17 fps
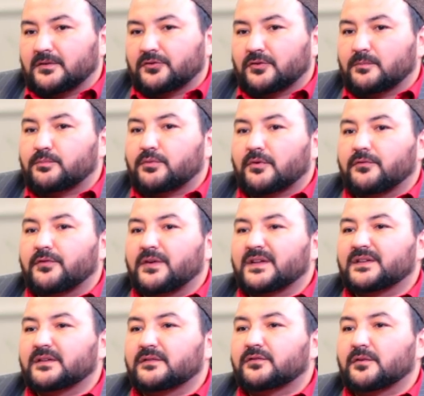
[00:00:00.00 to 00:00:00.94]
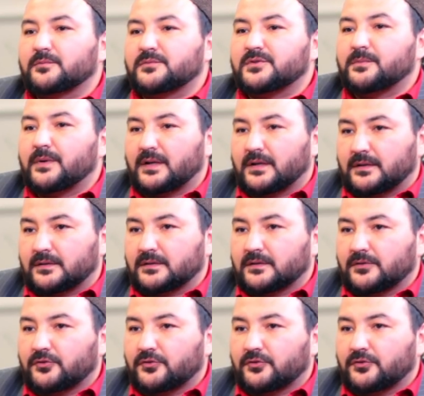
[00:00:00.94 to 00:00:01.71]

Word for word: some professor from Japan.